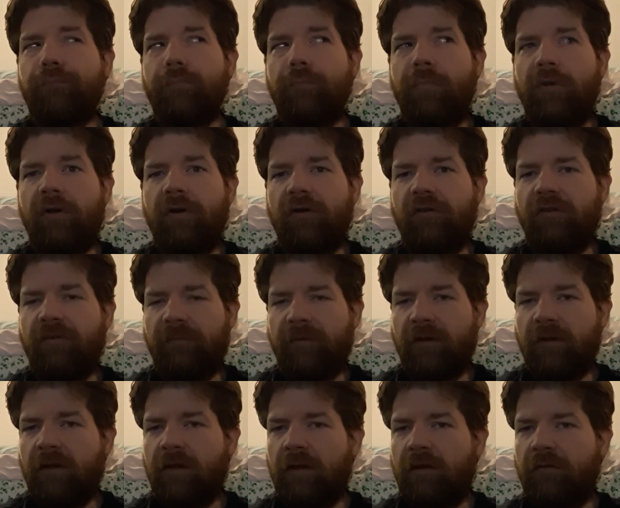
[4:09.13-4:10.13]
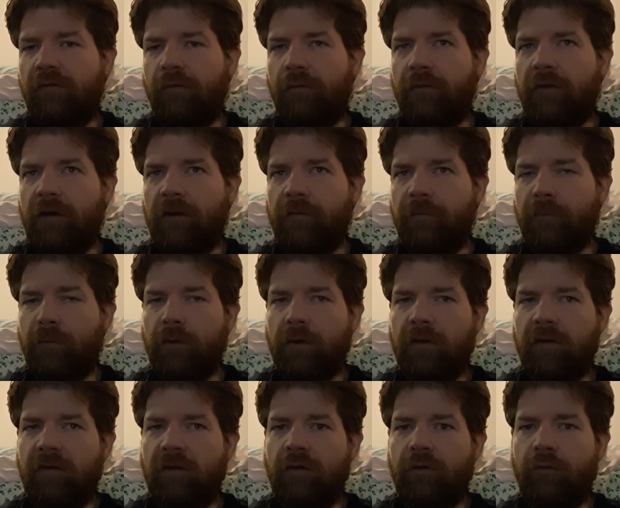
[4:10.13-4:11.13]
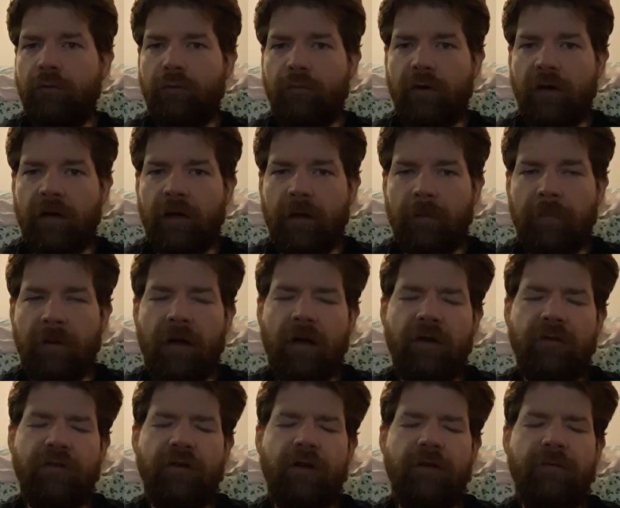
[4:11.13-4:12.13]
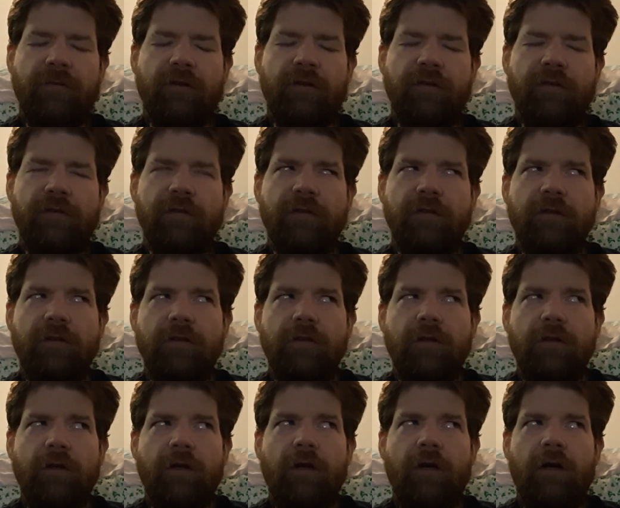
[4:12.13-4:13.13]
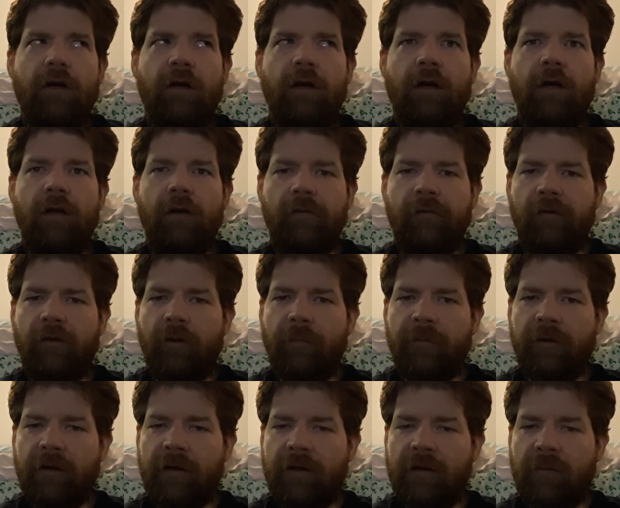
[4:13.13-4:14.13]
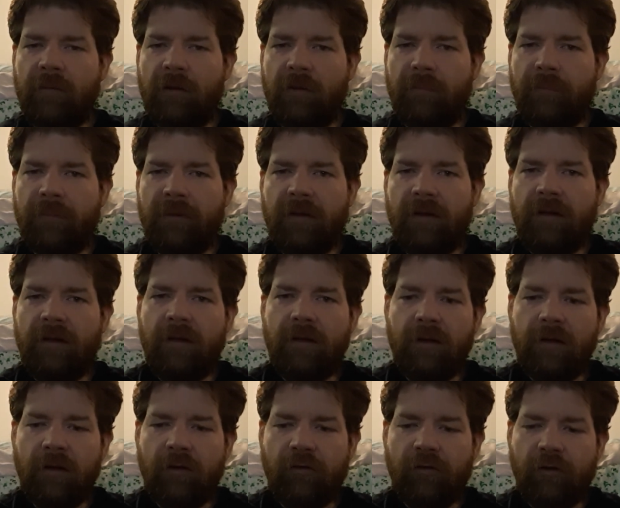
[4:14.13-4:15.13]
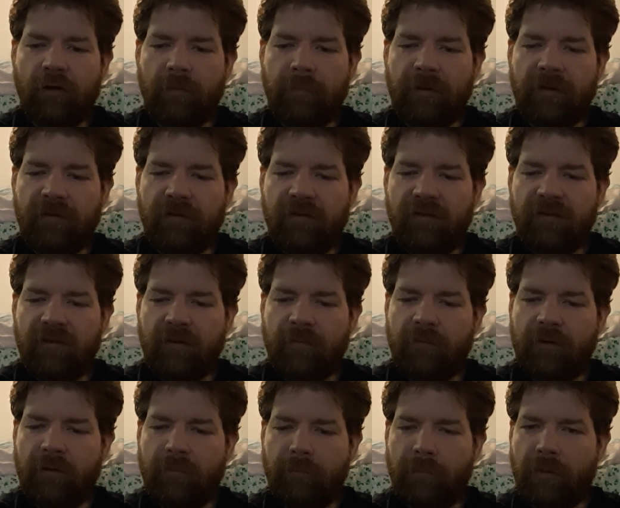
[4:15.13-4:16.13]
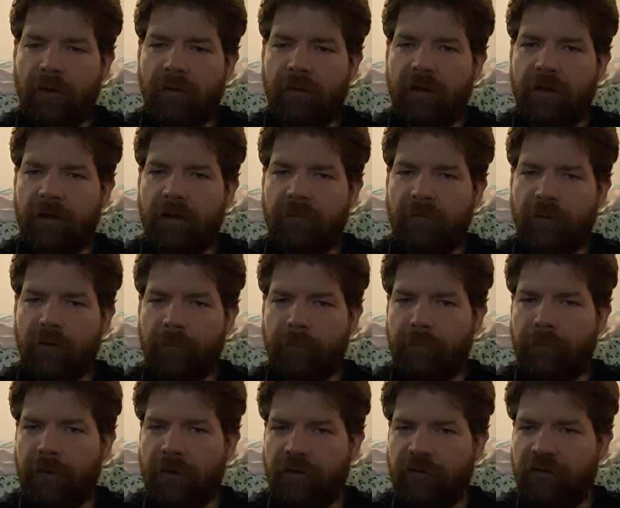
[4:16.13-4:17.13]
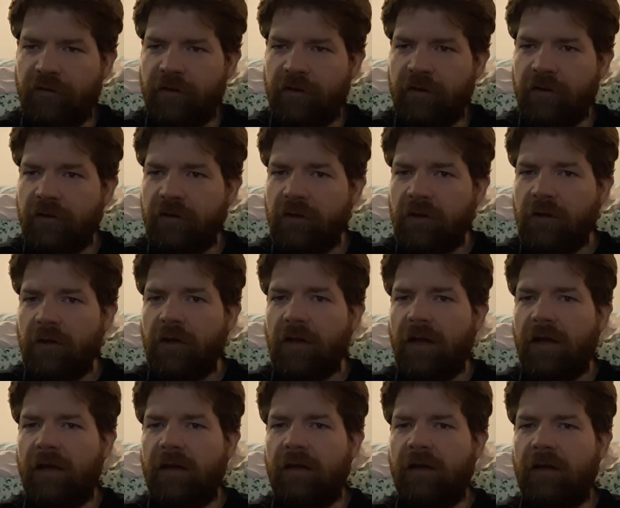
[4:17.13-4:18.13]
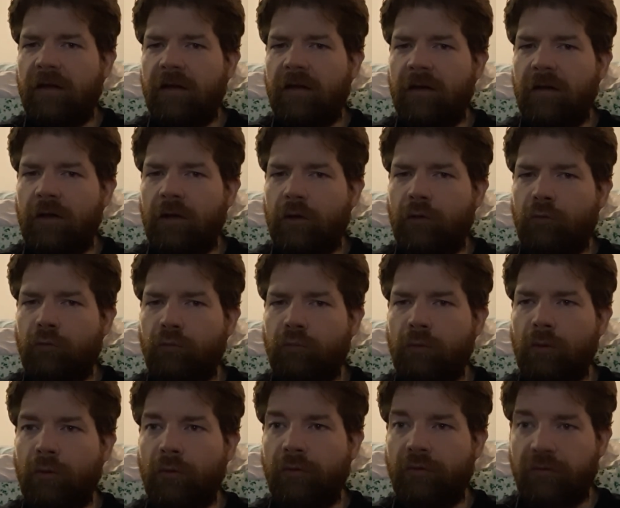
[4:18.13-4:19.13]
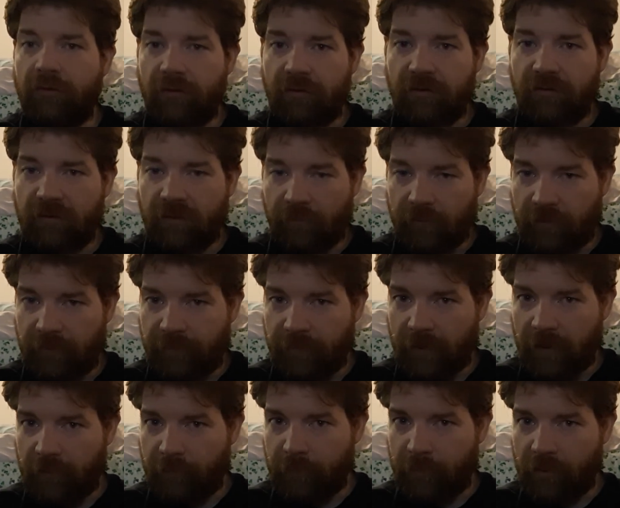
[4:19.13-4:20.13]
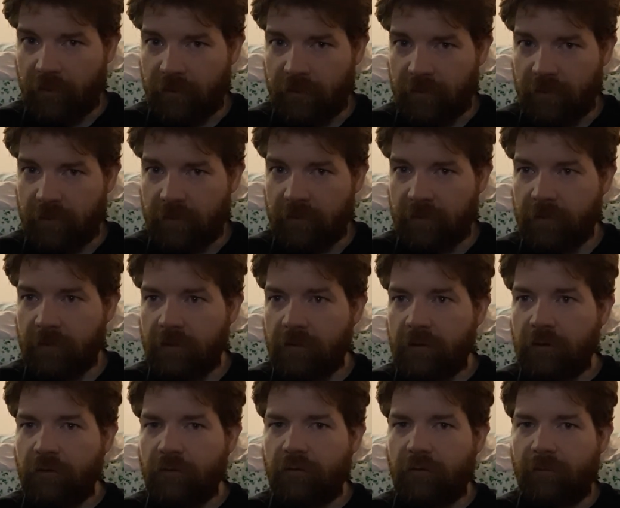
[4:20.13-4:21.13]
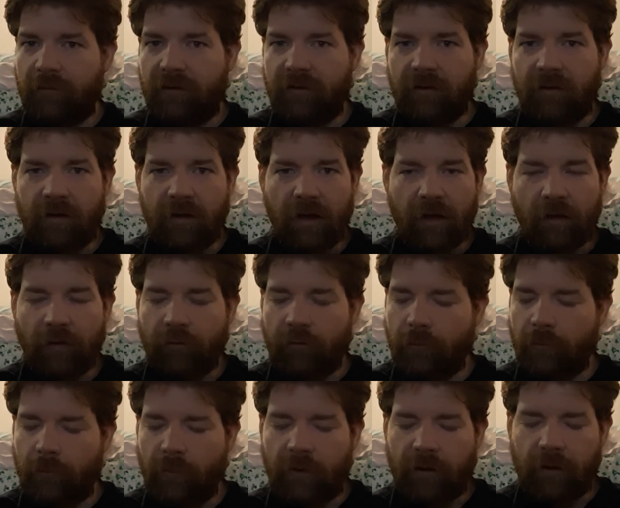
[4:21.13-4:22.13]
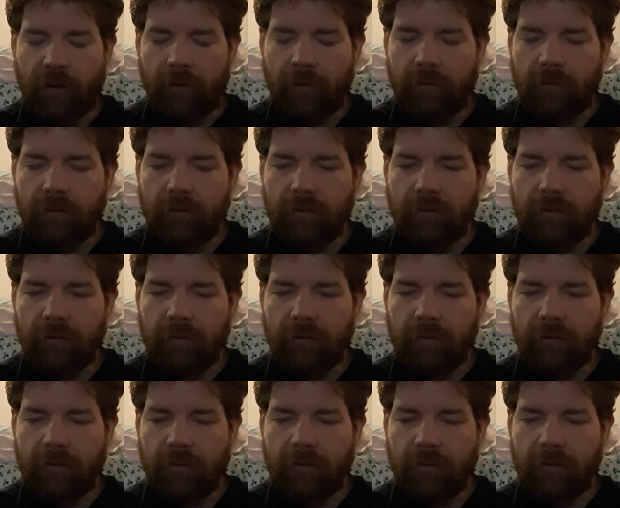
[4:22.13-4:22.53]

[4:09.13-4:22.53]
Because of it, and so therefore it didn't do great in the box office. I looked it up on IMDb. It took about $70 million for a budget, and then it grossed $75 million, so it did not do well.